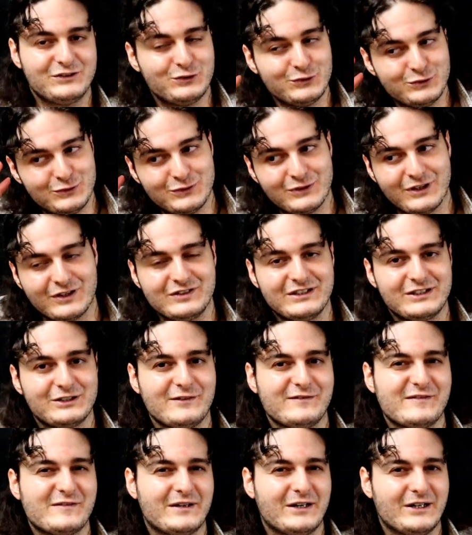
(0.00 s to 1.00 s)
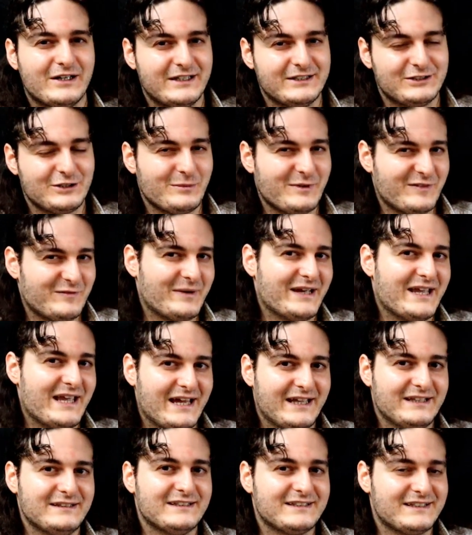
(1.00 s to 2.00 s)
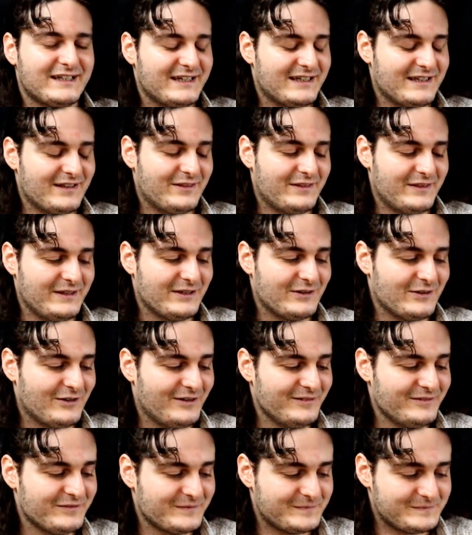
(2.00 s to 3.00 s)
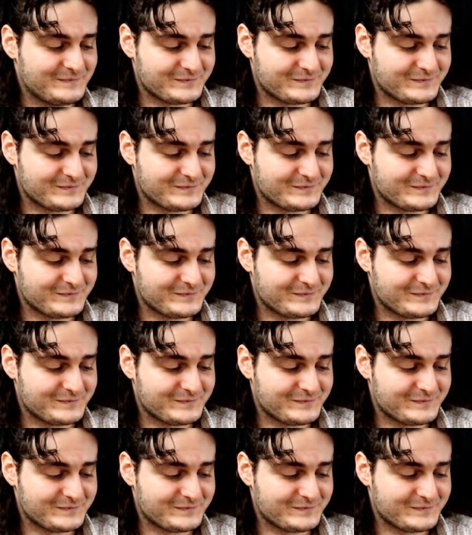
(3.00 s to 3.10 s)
two on the top of my head that I can think of.